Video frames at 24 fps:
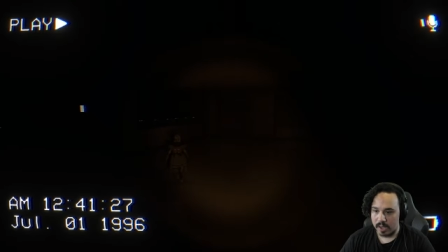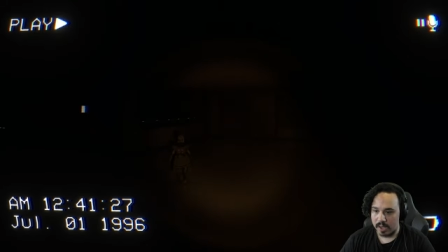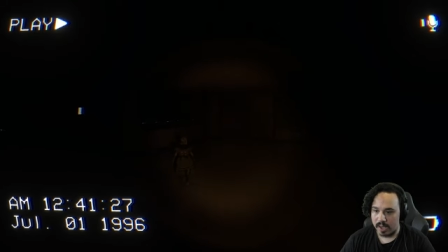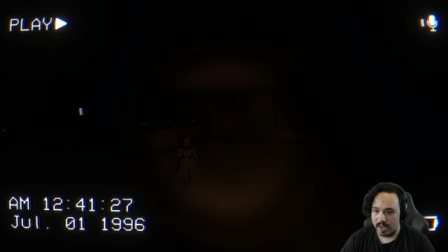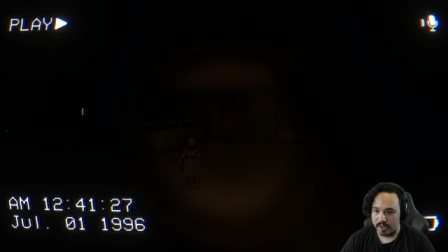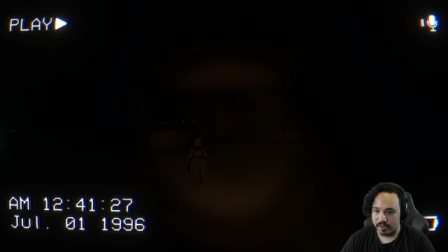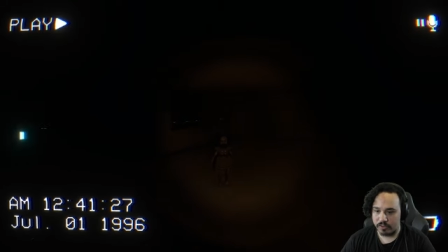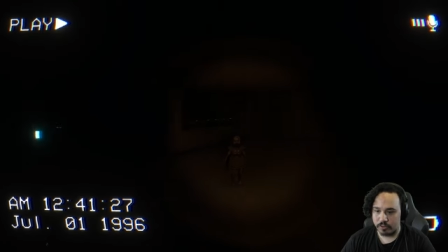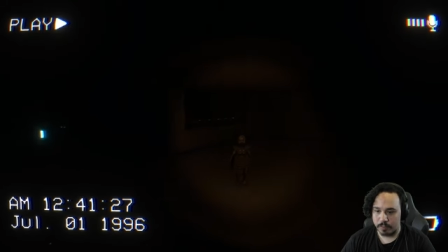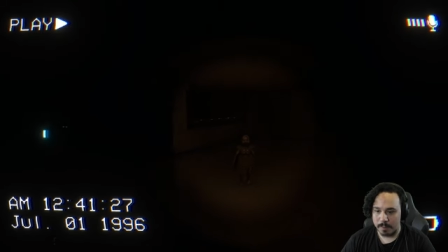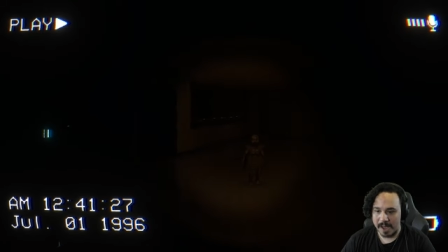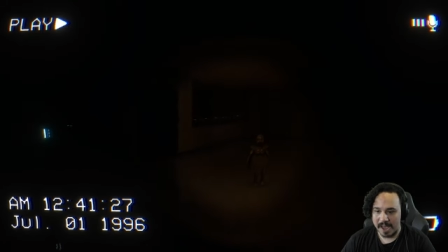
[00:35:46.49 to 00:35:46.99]

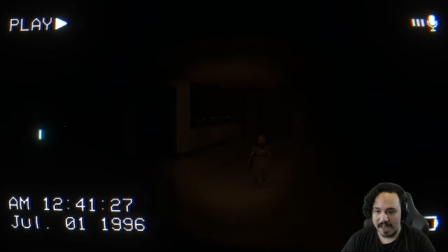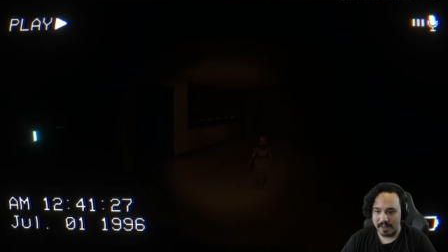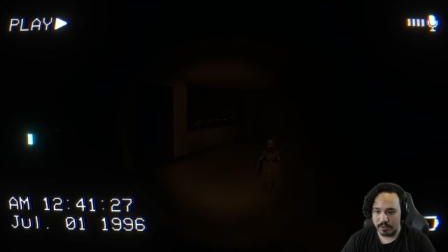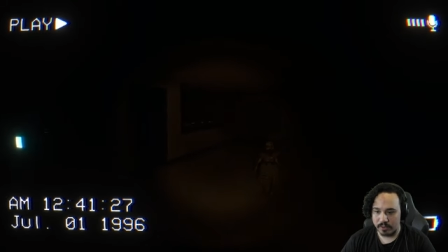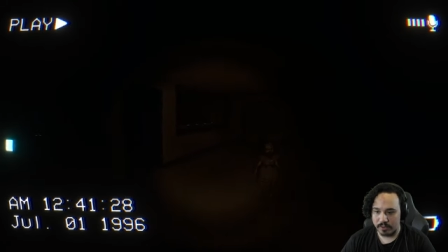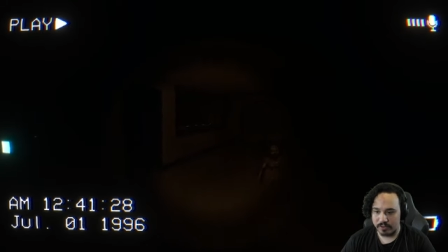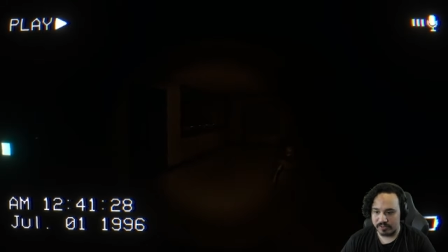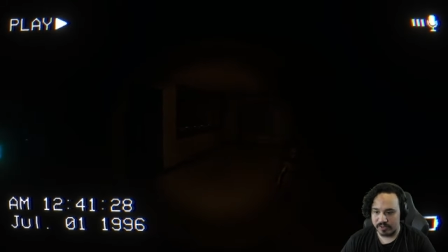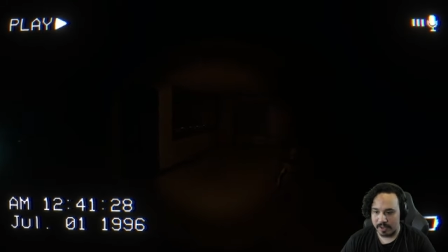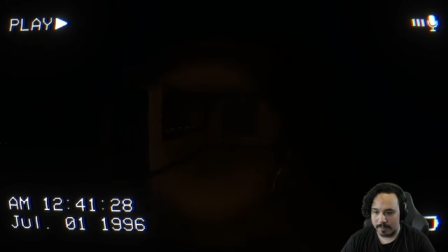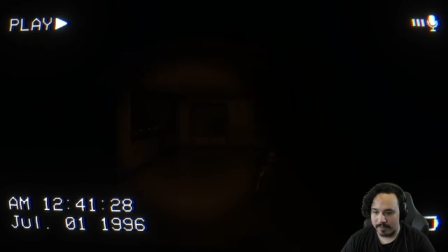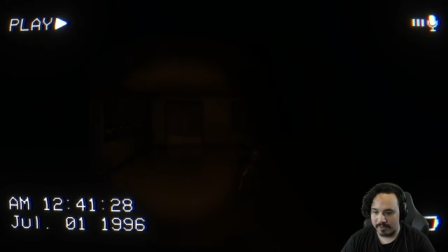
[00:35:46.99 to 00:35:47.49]
A
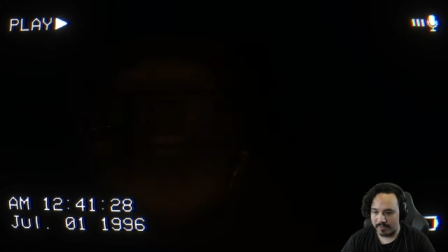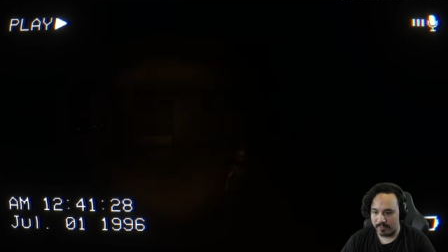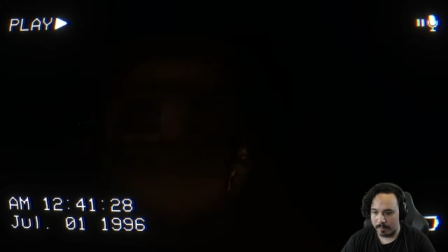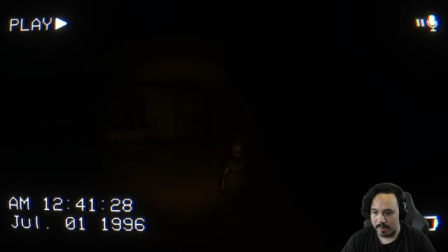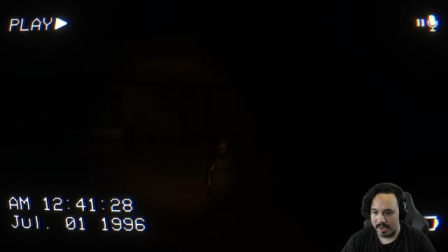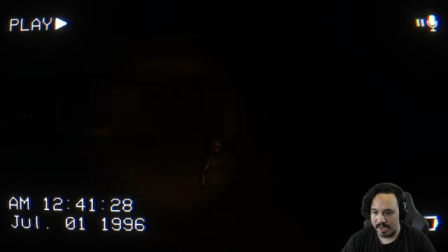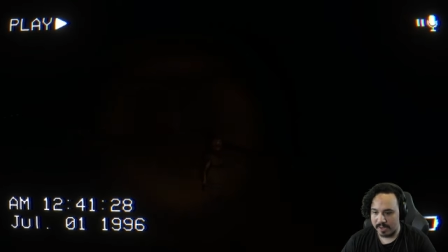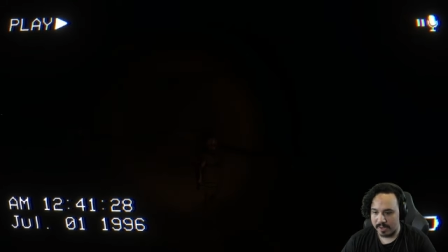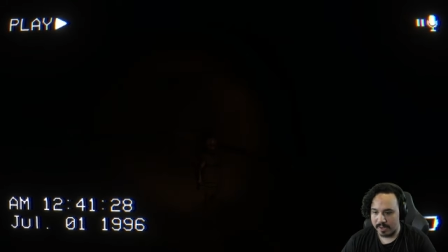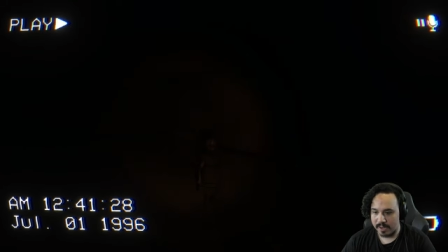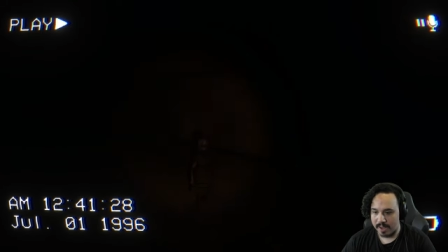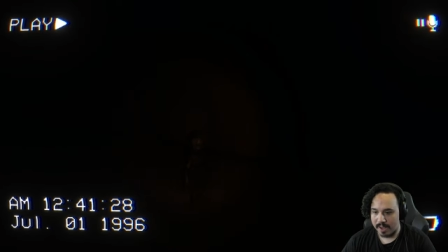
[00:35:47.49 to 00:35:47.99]
smiler is coming for
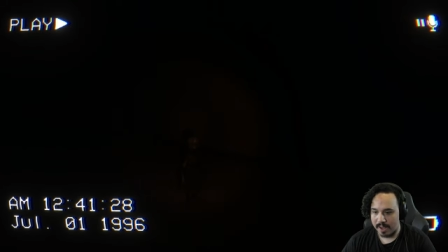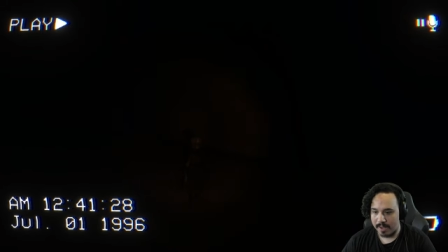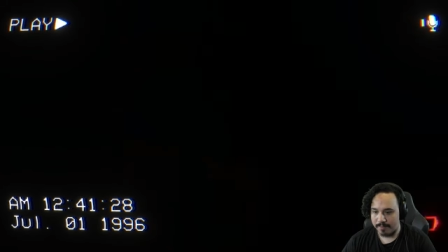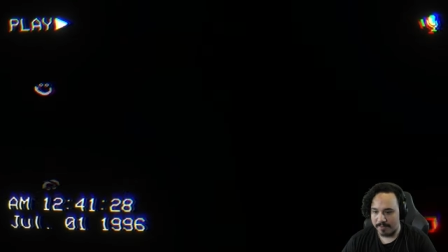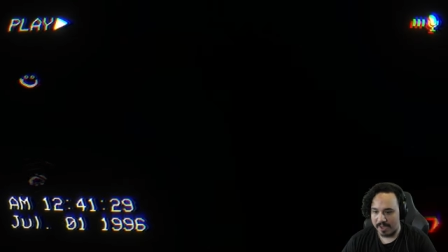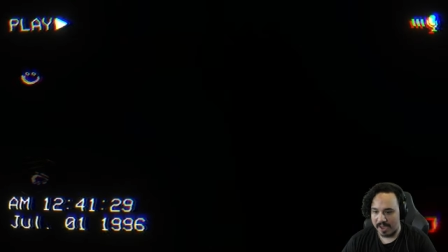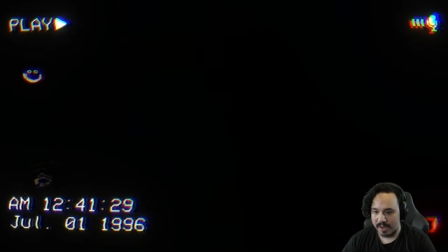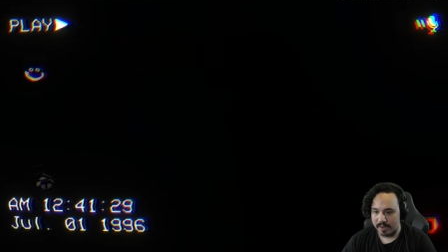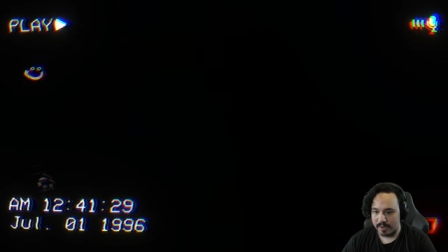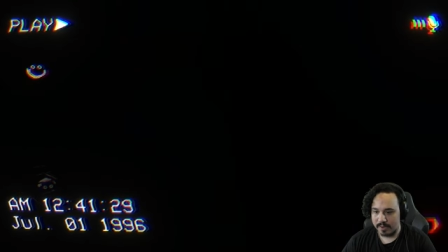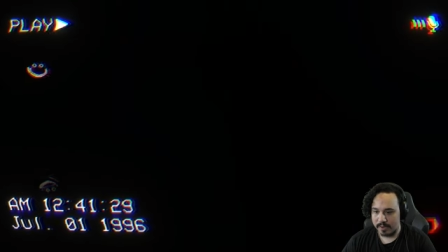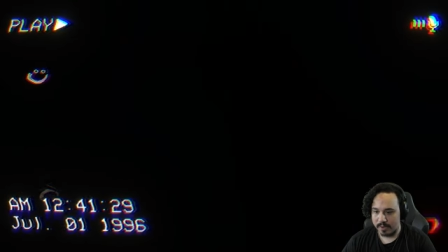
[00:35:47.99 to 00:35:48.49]
me. I'm
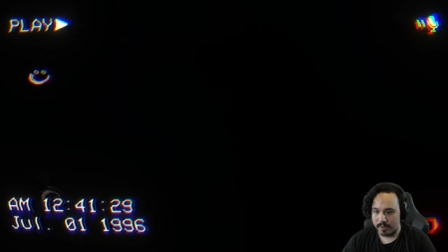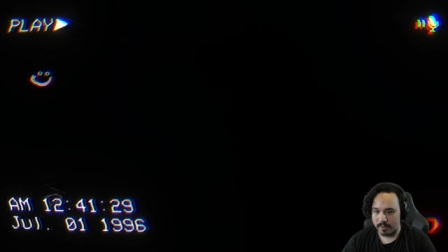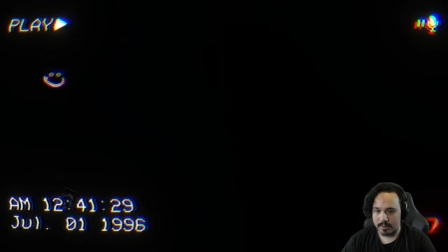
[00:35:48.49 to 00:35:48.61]
dead.